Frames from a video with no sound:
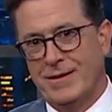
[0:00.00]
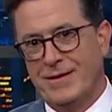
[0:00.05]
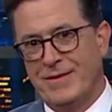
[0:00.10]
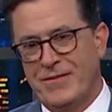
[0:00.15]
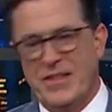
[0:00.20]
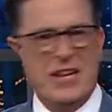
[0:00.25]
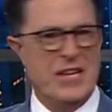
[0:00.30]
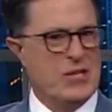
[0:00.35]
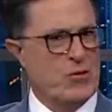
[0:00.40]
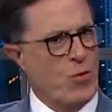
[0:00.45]

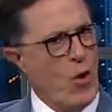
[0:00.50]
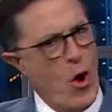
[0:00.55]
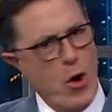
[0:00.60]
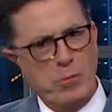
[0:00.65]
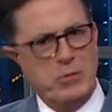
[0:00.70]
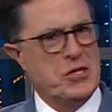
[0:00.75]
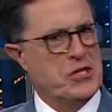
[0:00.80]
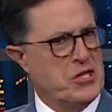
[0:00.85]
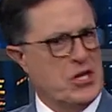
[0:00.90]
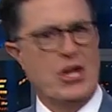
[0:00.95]
Then his
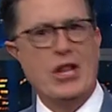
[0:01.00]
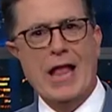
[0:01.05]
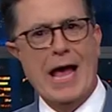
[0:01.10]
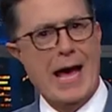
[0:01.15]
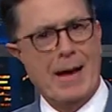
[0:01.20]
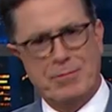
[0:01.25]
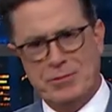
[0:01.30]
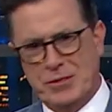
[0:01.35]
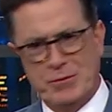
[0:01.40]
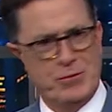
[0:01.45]
robe just
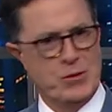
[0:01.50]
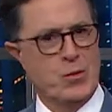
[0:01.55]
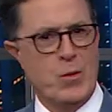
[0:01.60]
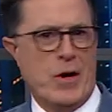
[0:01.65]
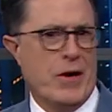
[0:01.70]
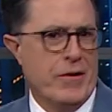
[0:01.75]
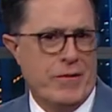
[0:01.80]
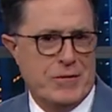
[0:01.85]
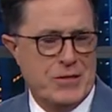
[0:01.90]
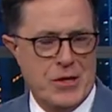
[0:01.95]
collapsed. It was
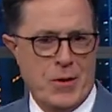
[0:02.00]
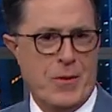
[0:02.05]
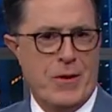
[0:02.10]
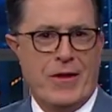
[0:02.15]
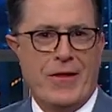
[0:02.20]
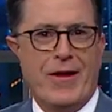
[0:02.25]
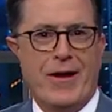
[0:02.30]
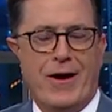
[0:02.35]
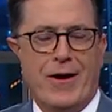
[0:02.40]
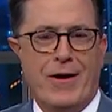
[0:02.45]
weird. There's nobody
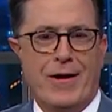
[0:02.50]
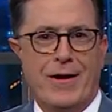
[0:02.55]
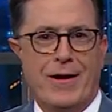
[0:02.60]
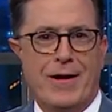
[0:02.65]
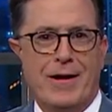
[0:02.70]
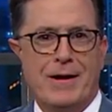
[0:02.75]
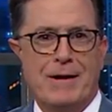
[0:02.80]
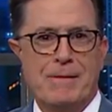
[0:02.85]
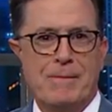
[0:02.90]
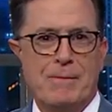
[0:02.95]
there.
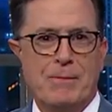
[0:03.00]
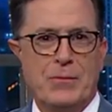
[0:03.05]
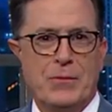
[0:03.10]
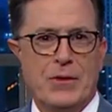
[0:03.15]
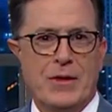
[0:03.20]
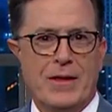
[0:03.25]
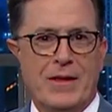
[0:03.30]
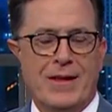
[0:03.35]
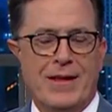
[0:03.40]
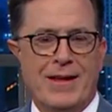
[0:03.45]

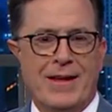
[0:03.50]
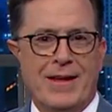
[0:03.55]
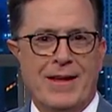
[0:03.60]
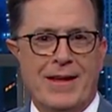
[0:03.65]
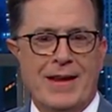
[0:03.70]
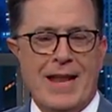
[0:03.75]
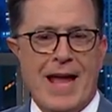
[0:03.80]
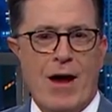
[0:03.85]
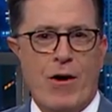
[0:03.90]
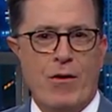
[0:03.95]

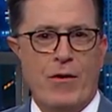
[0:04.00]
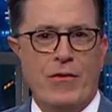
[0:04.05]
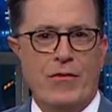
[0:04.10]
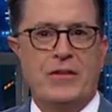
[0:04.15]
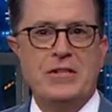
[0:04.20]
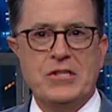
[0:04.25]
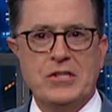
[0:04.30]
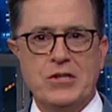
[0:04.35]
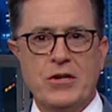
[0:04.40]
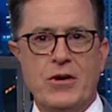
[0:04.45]
Now,
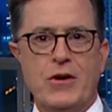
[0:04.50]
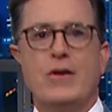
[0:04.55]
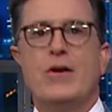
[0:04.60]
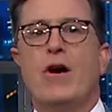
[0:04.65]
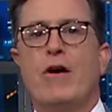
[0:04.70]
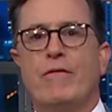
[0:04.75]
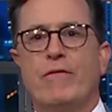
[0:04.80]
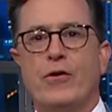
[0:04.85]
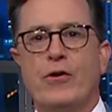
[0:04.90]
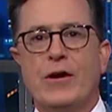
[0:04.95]
this
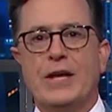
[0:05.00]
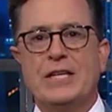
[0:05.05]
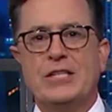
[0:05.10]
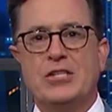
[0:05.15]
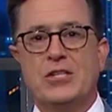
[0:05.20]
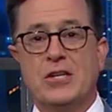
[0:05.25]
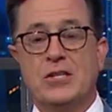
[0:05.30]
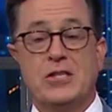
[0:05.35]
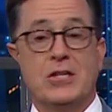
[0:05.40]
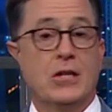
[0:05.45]
turnover is
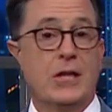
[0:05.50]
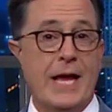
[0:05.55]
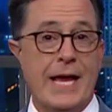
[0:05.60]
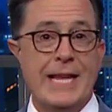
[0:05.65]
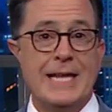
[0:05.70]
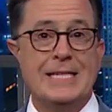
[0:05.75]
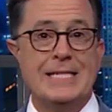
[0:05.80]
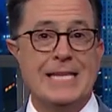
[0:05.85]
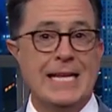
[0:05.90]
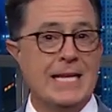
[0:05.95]
just the
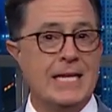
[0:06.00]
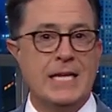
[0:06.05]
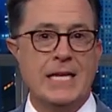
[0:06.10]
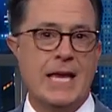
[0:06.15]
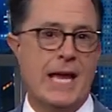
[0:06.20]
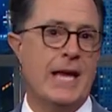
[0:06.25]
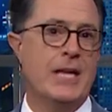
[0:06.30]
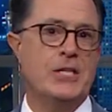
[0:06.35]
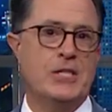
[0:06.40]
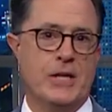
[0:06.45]
latest
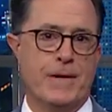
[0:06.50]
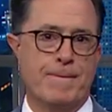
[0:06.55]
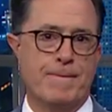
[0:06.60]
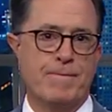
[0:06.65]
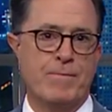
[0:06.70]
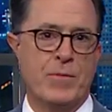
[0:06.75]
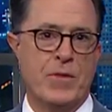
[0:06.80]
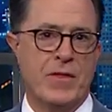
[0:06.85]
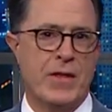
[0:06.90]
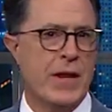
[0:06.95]
indication
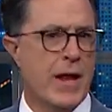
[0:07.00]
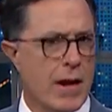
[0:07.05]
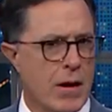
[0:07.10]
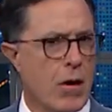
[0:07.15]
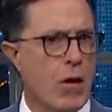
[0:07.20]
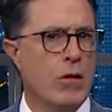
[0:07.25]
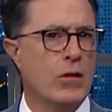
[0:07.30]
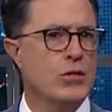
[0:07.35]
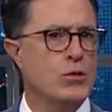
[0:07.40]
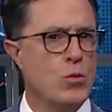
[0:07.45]
that not
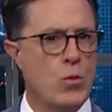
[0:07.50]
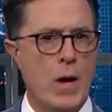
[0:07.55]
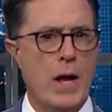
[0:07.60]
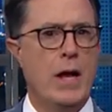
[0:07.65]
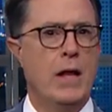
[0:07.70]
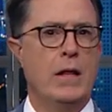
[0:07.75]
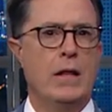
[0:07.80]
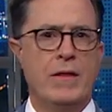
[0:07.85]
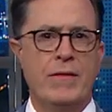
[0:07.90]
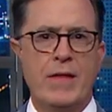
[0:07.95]
all is
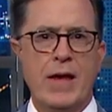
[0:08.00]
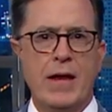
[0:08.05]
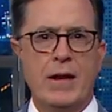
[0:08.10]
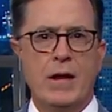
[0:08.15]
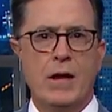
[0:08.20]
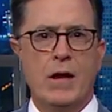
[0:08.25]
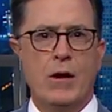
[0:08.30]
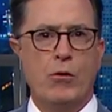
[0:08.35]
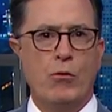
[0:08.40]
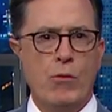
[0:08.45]
well in that
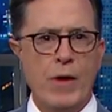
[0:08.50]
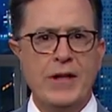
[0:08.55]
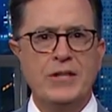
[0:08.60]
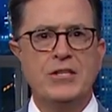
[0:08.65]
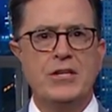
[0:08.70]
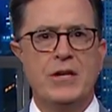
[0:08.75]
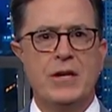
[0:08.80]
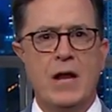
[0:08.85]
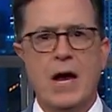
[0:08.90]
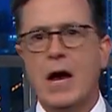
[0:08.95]

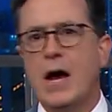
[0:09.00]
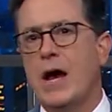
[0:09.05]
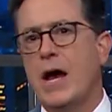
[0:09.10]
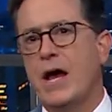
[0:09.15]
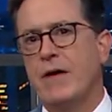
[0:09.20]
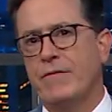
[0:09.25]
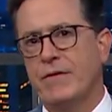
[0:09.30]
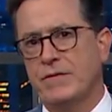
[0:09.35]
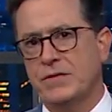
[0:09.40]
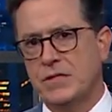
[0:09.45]
wretched
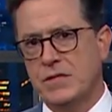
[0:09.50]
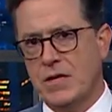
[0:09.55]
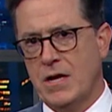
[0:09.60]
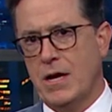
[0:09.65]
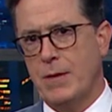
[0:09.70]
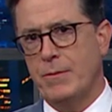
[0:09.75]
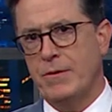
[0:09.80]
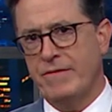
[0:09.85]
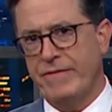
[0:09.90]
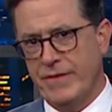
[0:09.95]
hive of
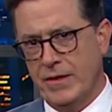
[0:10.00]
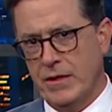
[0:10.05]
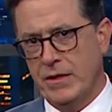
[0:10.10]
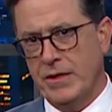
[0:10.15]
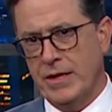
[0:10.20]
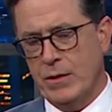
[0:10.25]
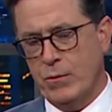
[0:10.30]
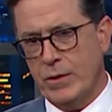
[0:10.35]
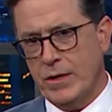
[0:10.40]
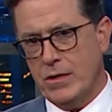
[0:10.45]
scum and
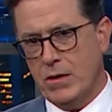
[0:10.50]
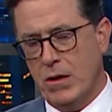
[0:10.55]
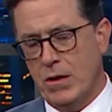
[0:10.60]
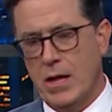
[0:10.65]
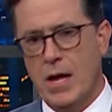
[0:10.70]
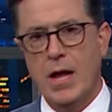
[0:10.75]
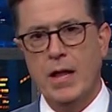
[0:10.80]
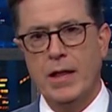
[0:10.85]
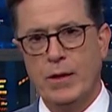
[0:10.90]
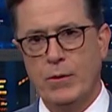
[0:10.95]
villainy we call
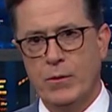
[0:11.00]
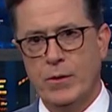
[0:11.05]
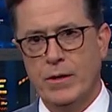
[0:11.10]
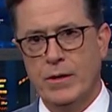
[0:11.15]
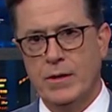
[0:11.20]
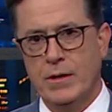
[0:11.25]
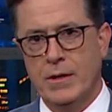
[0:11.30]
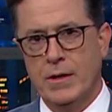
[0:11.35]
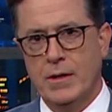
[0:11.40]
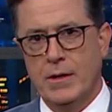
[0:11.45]

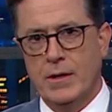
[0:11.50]
Hollywood.